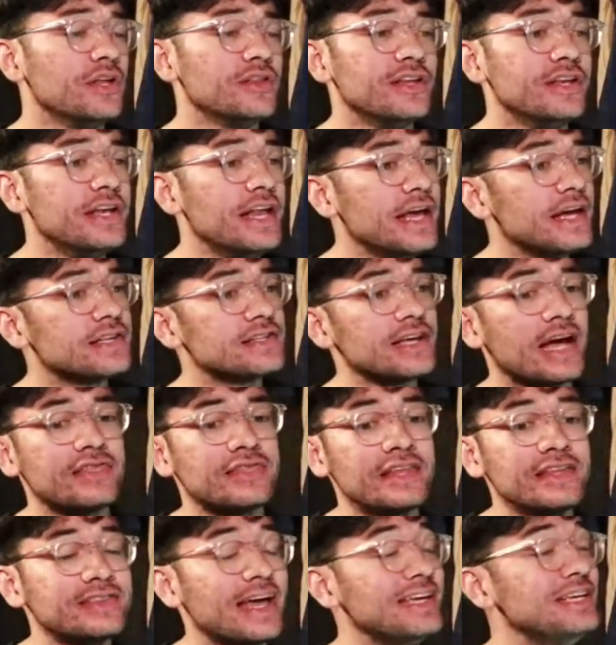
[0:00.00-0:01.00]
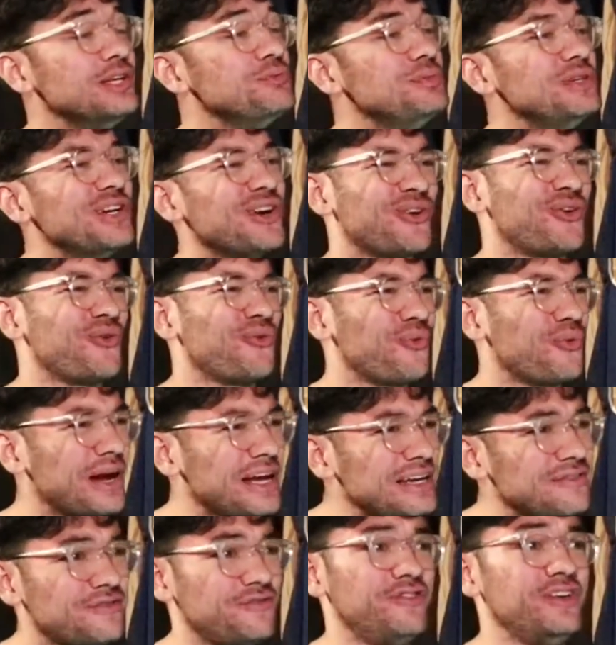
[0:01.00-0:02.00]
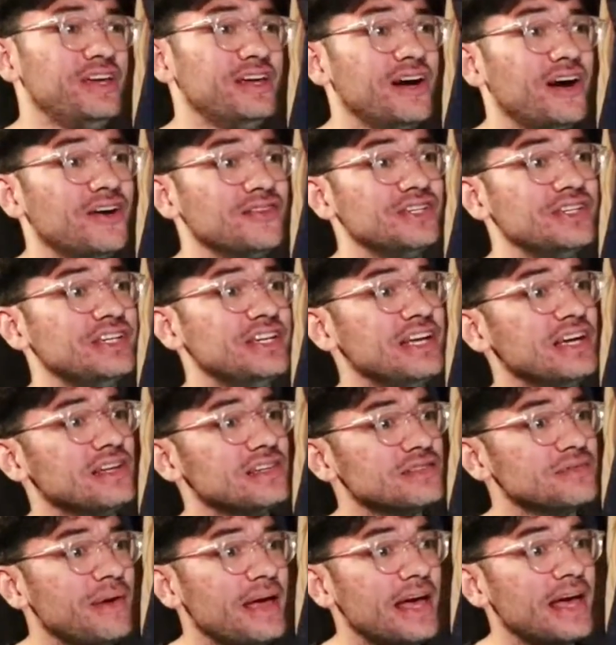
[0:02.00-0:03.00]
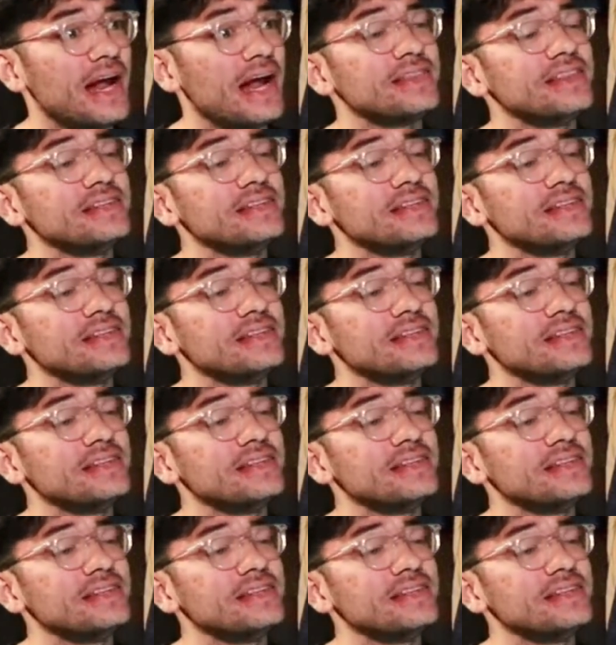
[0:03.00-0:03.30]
The Knicks, I think that he'd be a great fit on the Knicks, man. I